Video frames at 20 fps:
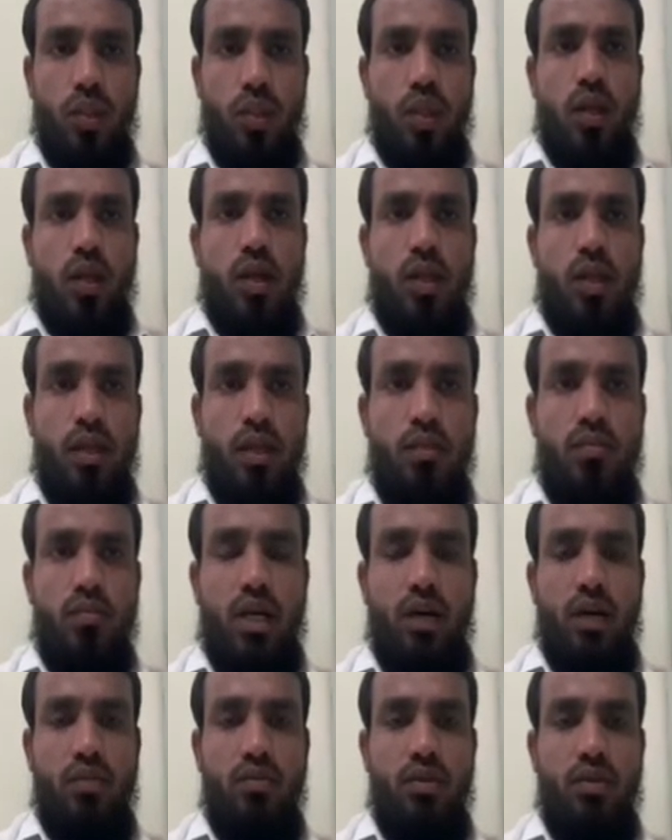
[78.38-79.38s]
And then we
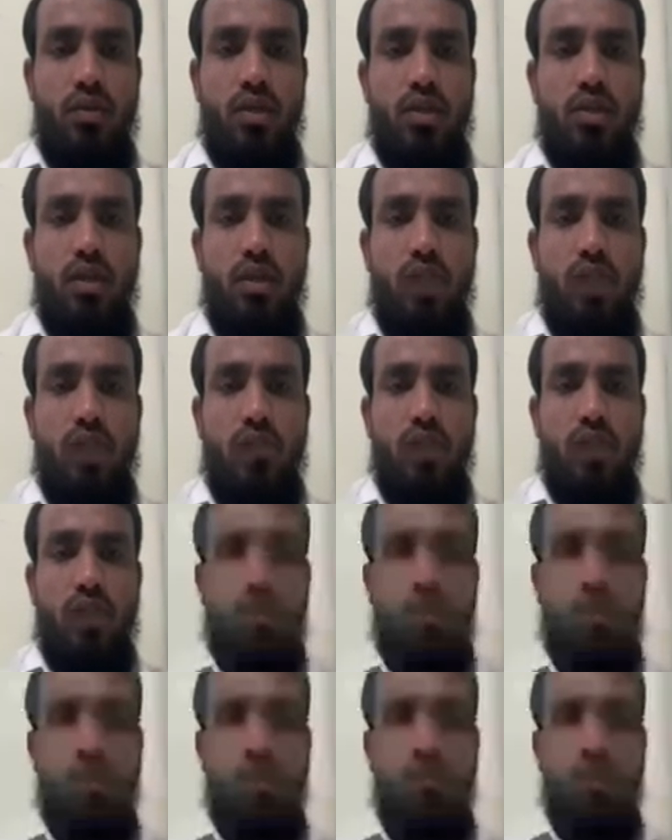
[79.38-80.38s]
have seen what is
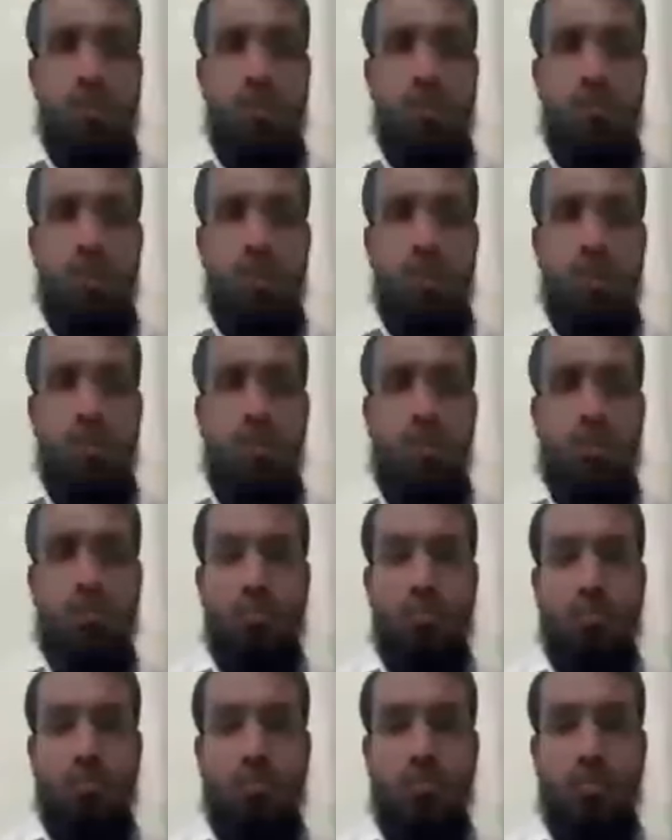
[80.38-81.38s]
the difference between
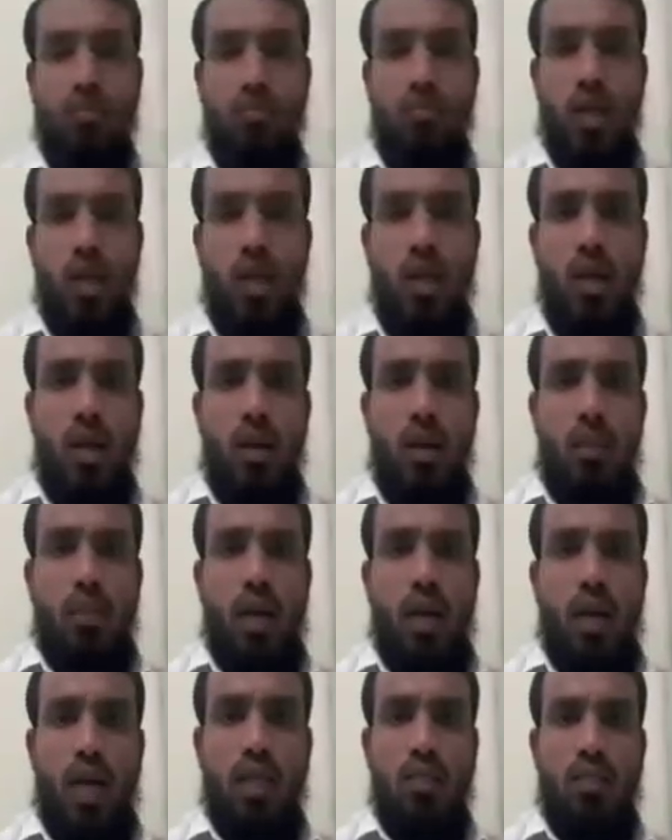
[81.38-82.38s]

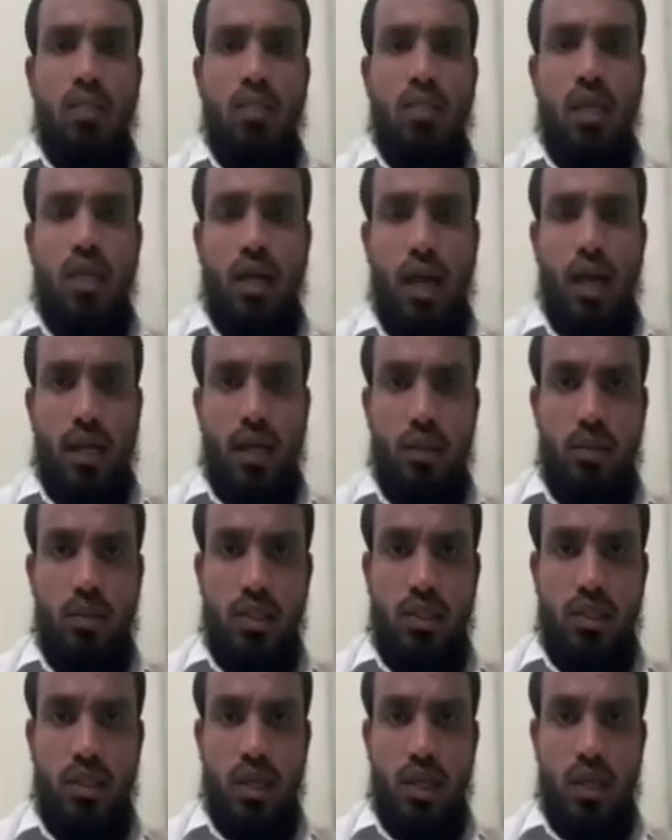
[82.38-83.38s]
plant cell and
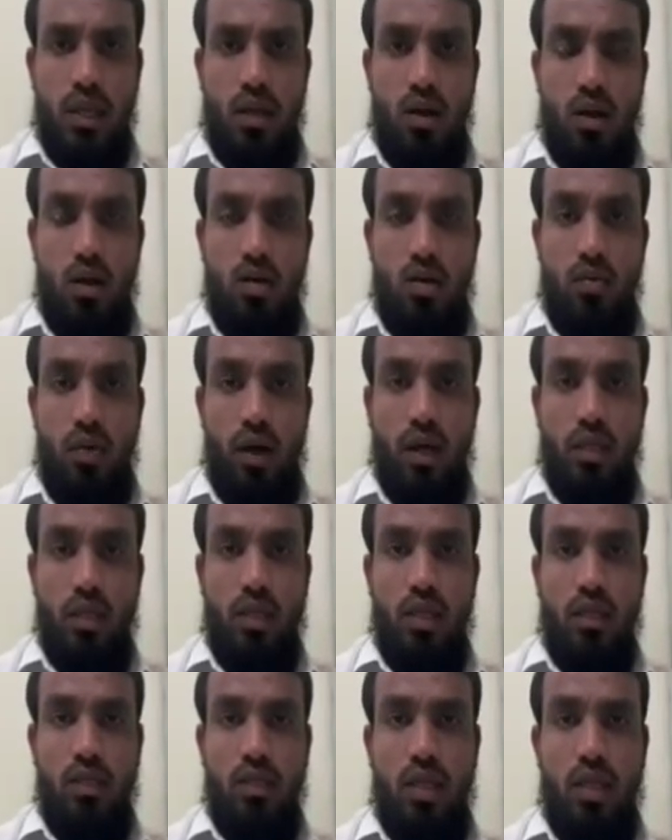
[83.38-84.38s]
animal cell, or why
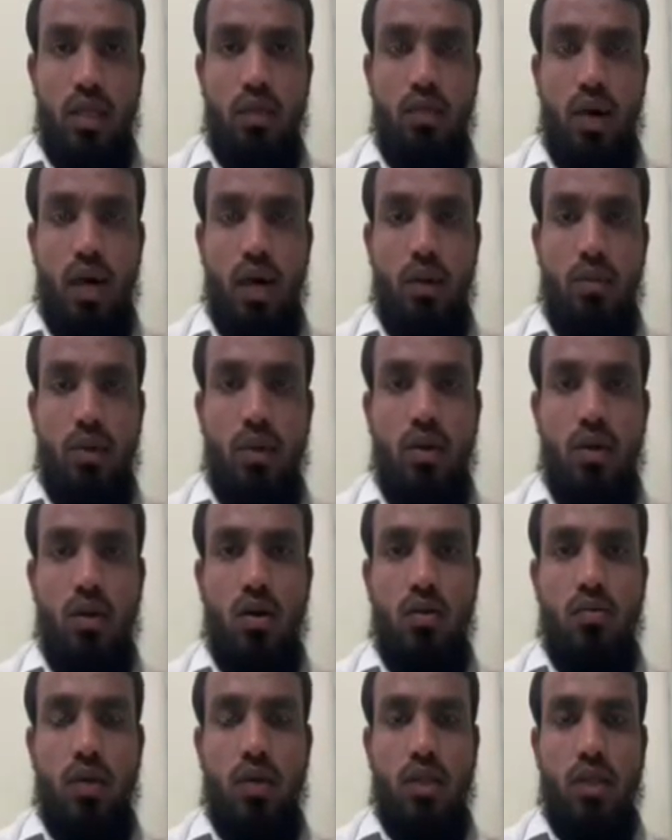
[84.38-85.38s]
there is a requirement
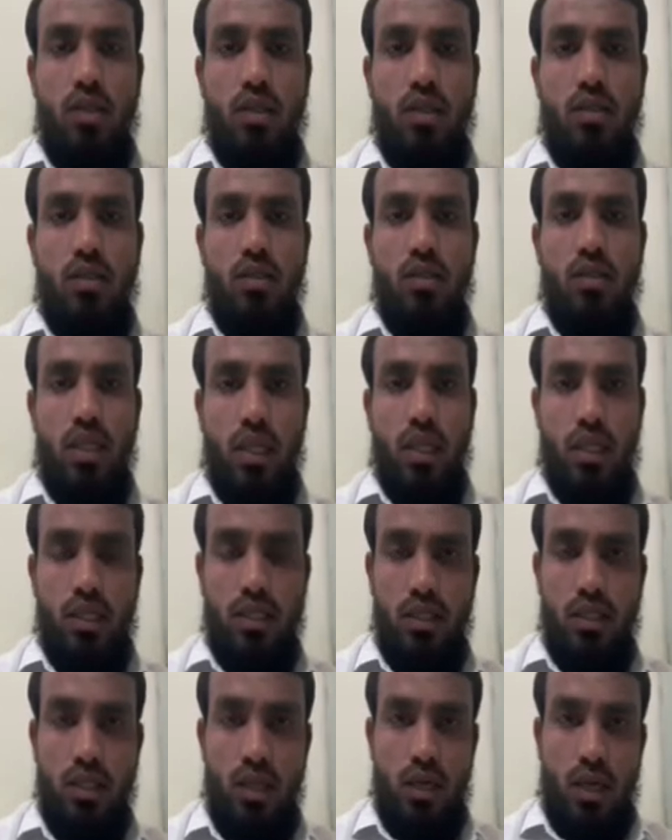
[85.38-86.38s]
or why there is a
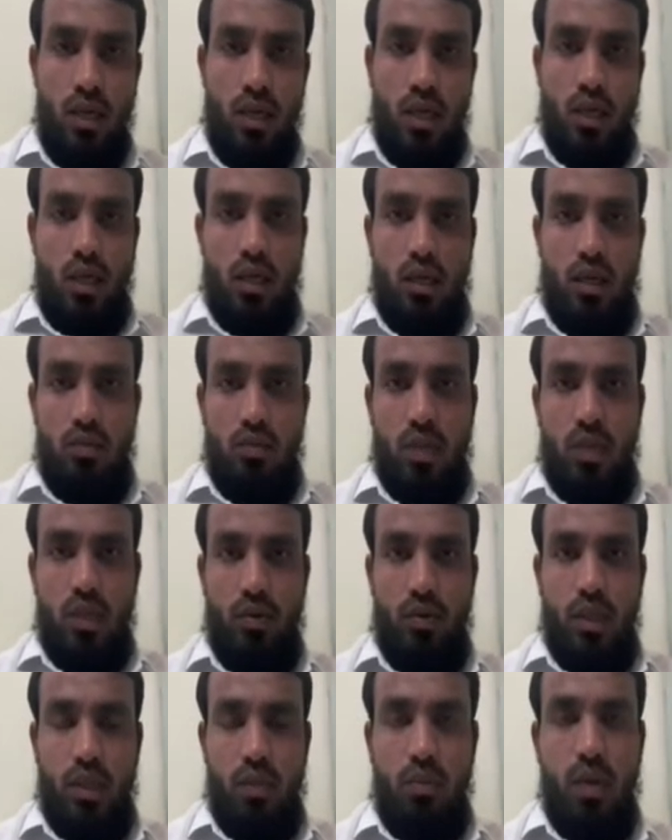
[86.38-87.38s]
change in
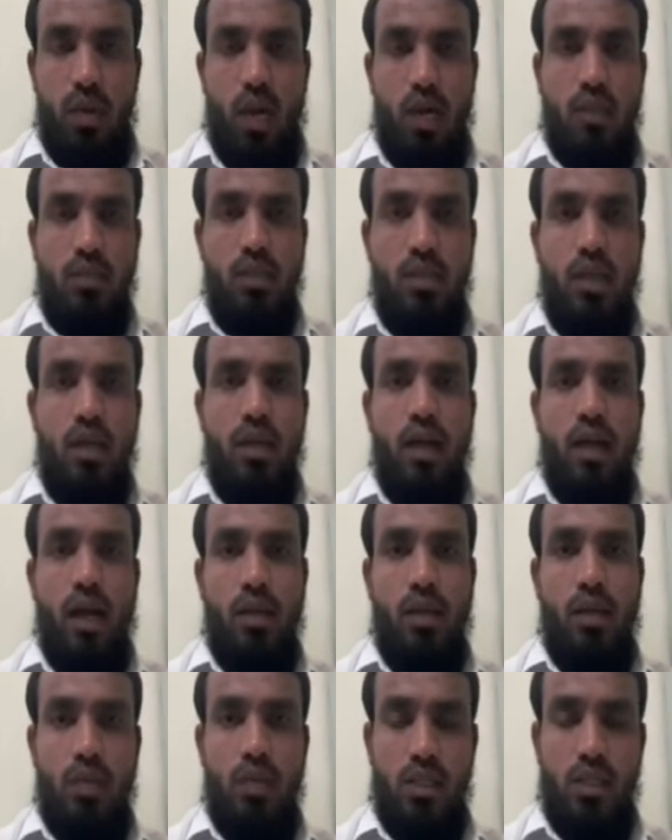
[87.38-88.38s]
between the plant cell and
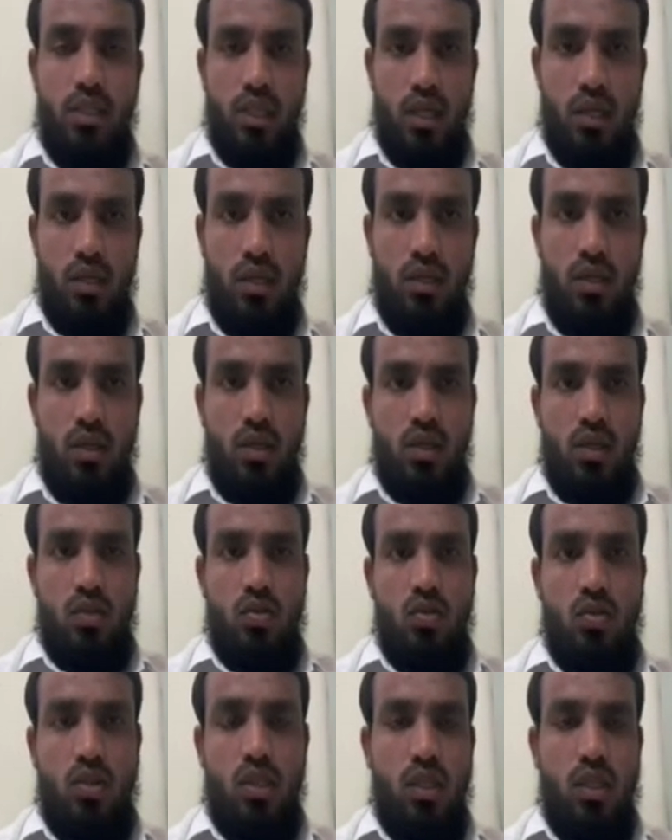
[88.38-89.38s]
animal cell.
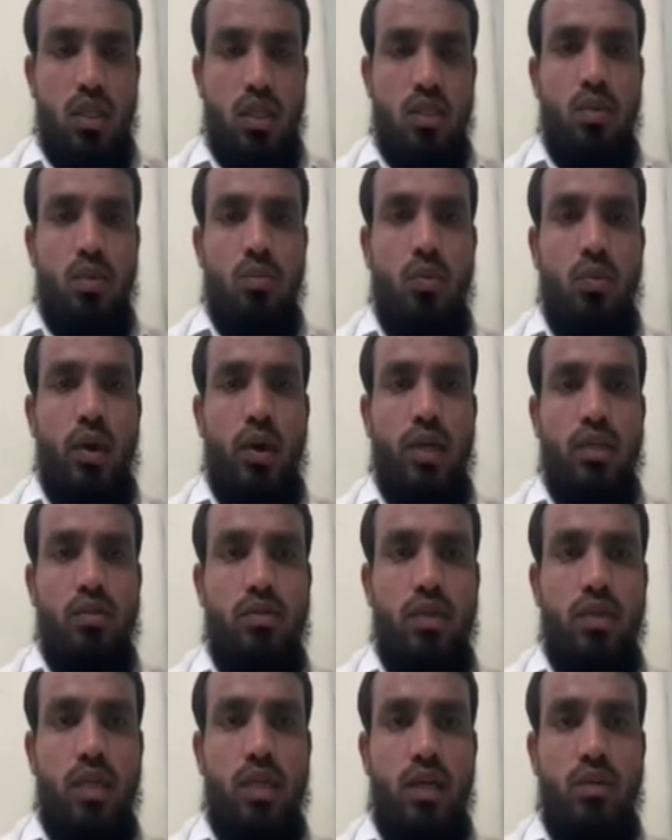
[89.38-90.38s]
So these are some points
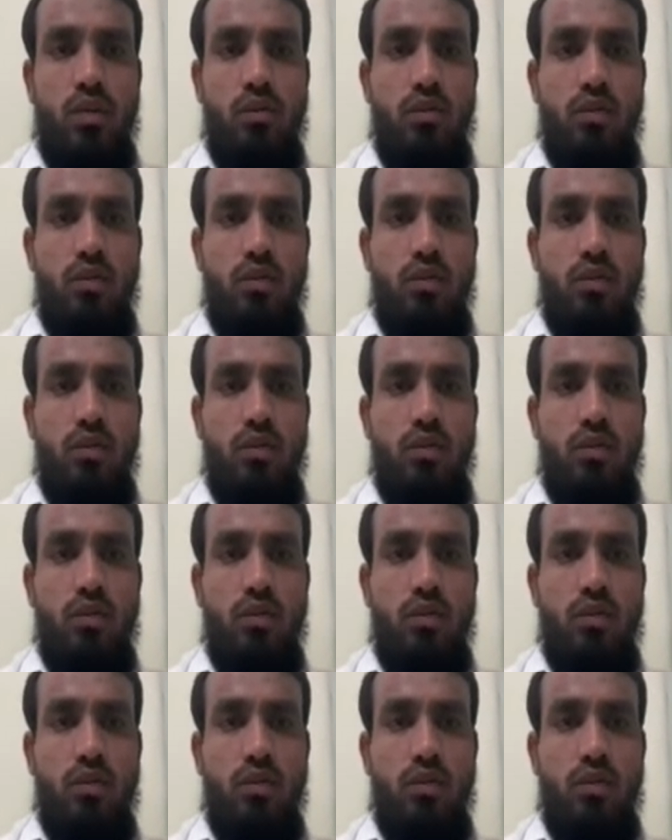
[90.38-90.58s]
we have